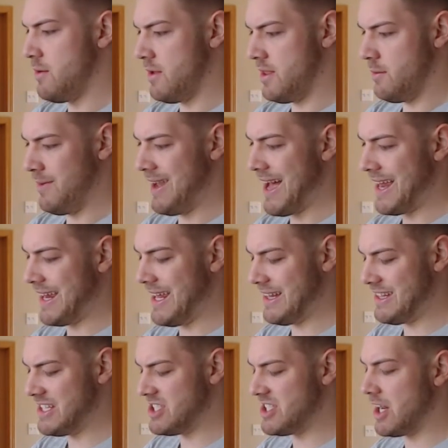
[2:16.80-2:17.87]
You got to get
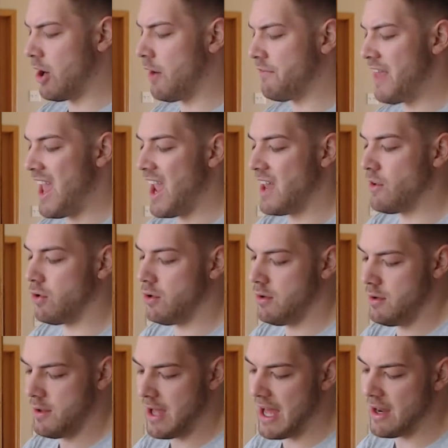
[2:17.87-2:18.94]
this shit off the handle.
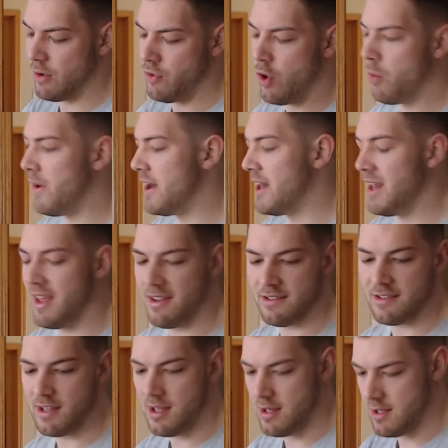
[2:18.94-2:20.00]
I don't know what it is.
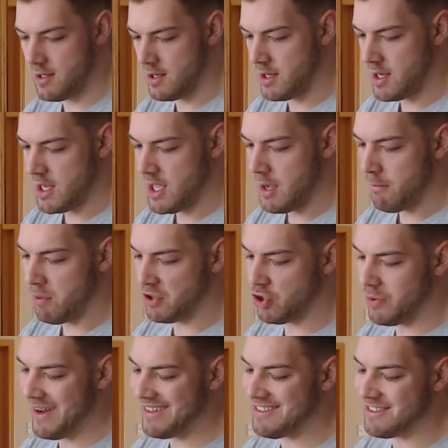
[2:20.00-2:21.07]
But there
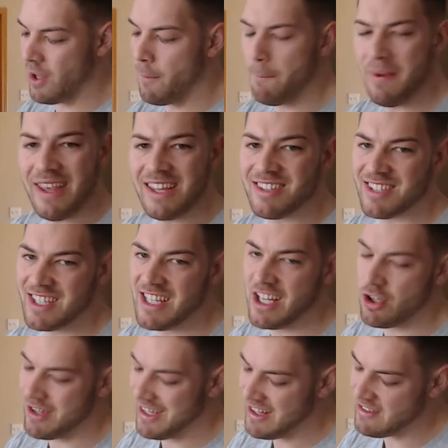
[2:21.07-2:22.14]
is some piece in here
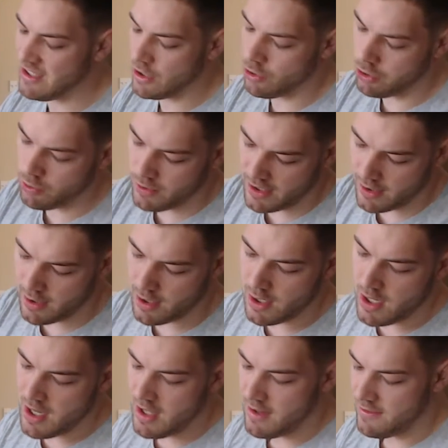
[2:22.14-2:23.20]
that is included.
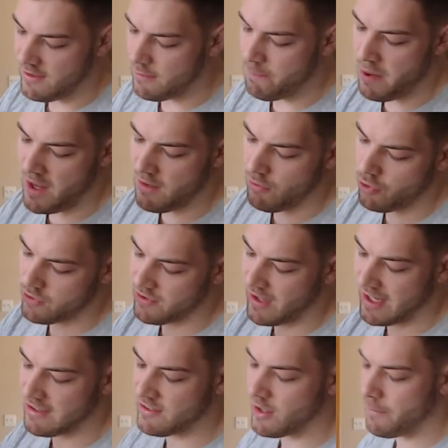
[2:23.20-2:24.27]
This pin looks like
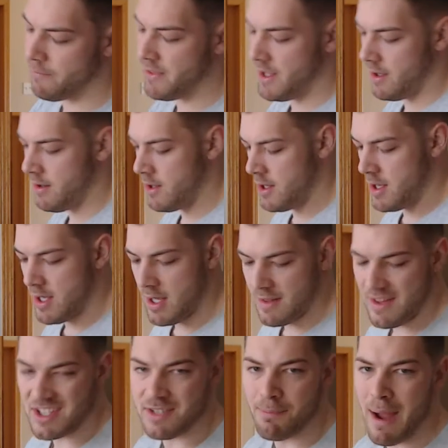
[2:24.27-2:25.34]
something
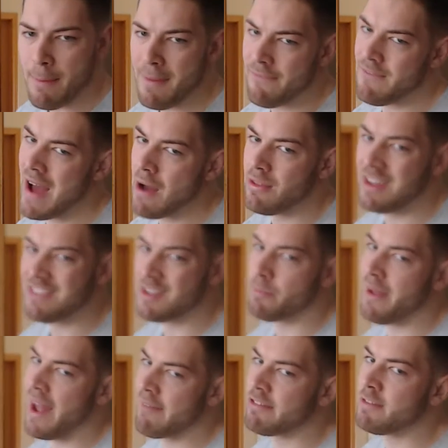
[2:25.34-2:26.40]
that might be found in some
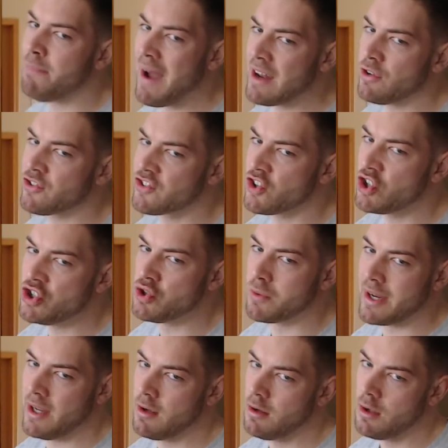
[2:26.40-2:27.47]
kind of spinal surgery.